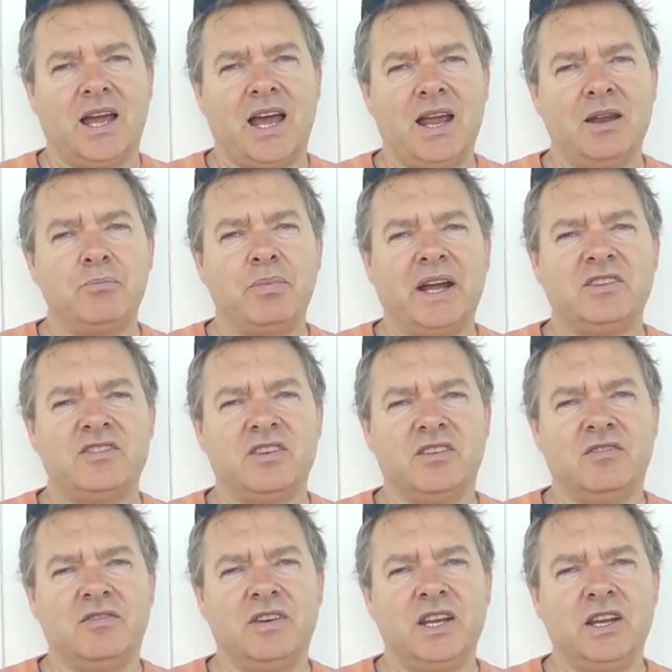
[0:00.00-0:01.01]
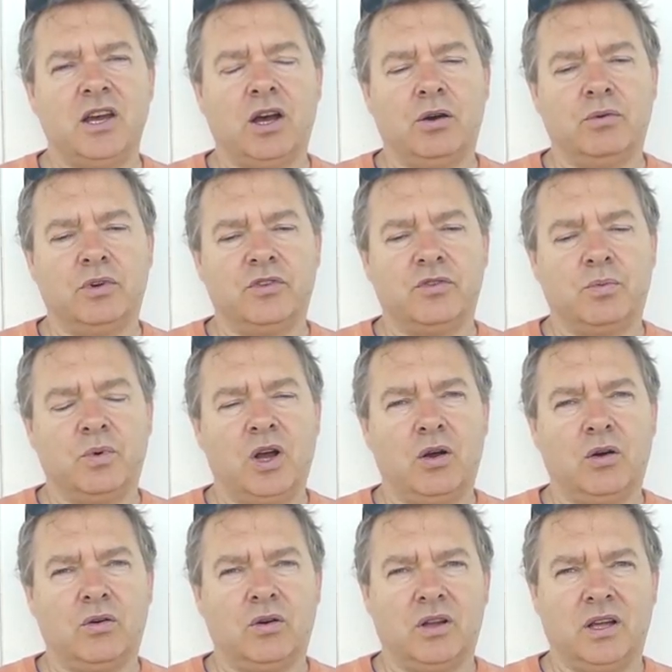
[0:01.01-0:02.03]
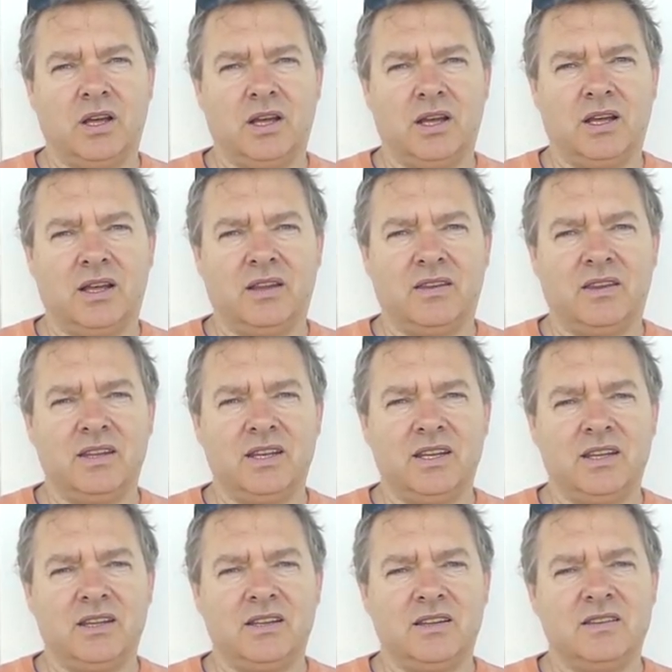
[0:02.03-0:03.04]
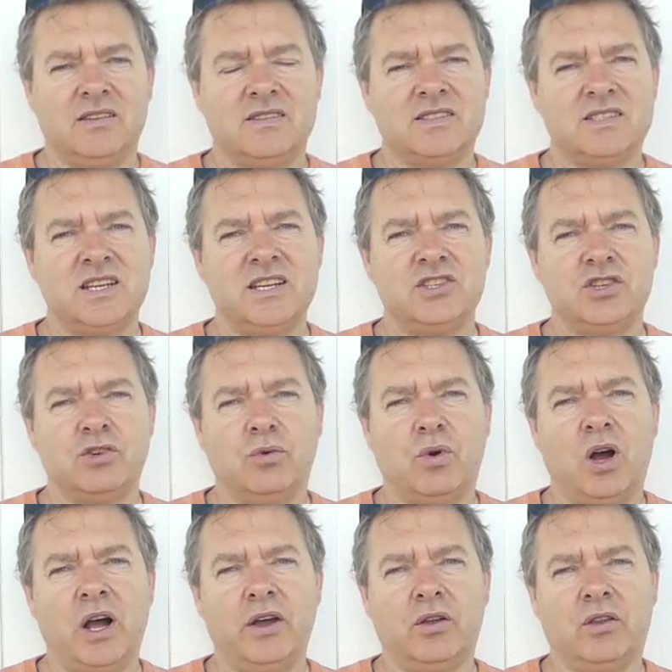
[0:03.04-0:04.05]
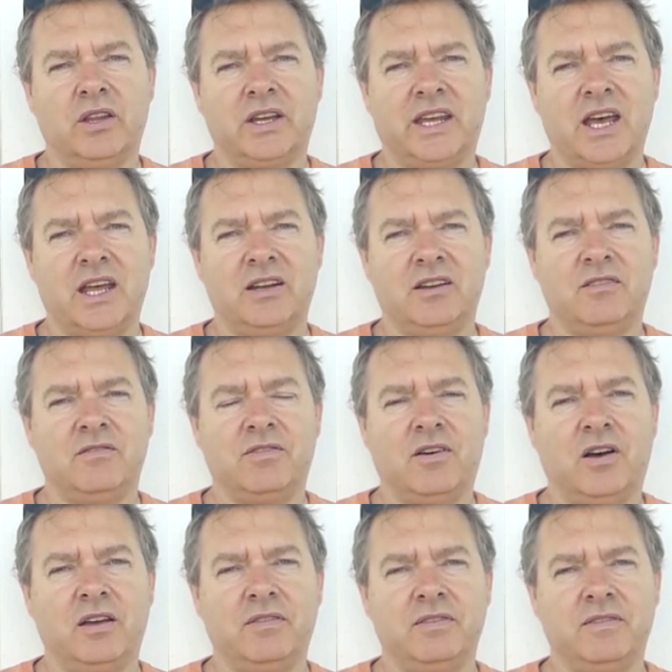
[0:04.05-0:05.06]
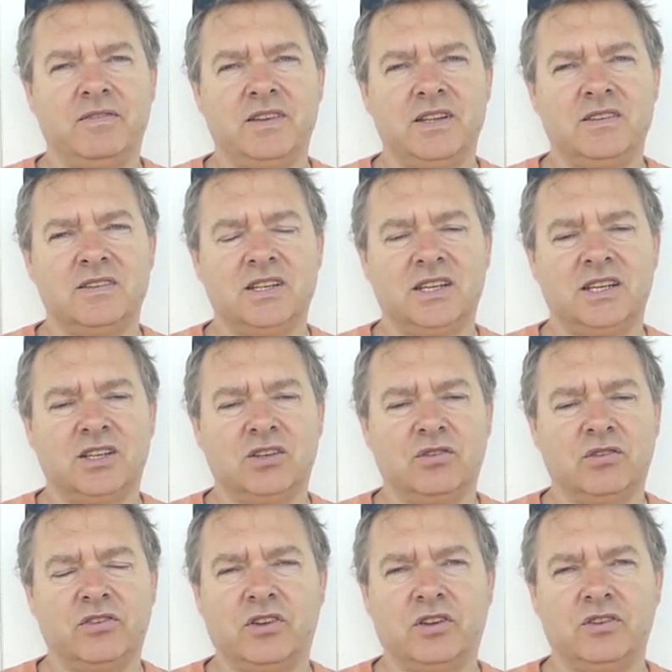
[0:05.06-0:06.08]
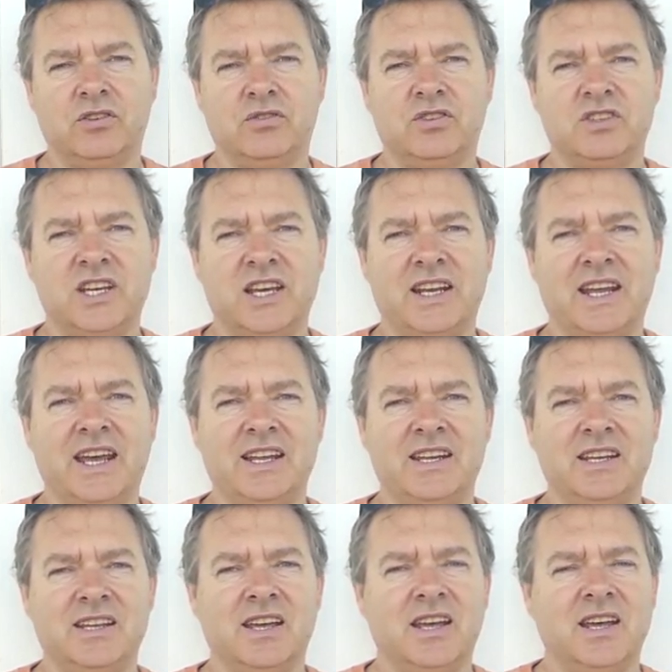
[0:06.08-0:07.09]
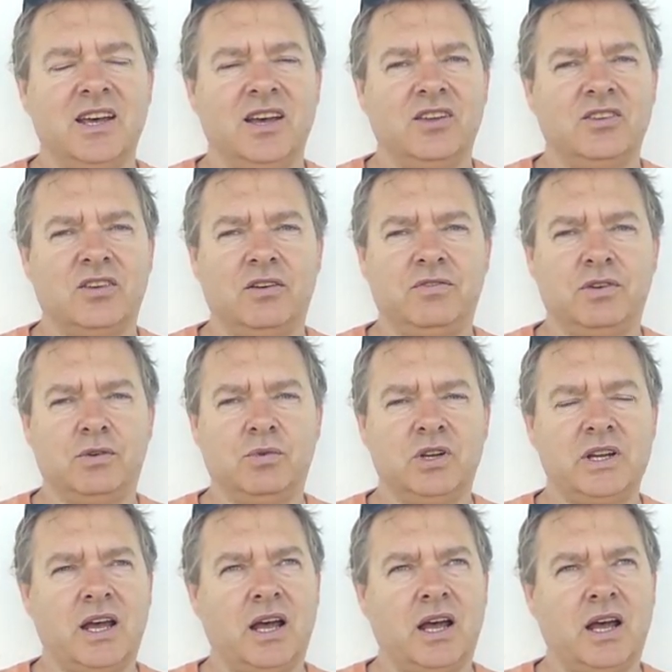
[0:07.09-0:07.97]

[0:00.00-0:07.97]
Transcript: And back to video as well, the T2i or the Canon 550D can also do 1080. So if you want to